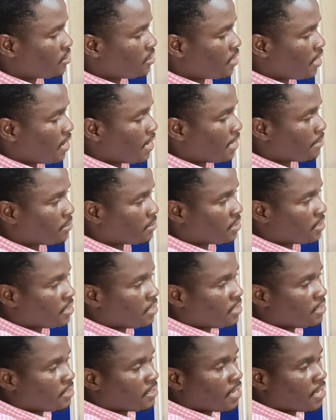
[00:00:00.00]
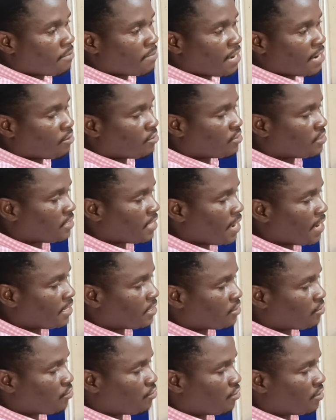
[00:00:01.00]
times 10 minus 9
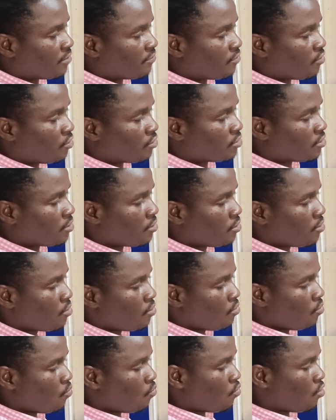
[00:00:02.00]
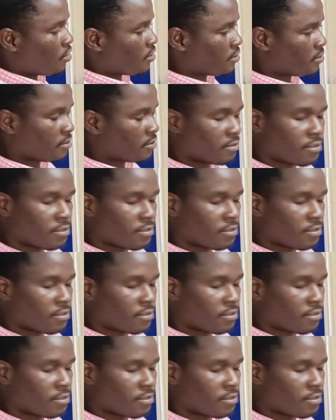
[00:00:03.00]
is going to give us 1.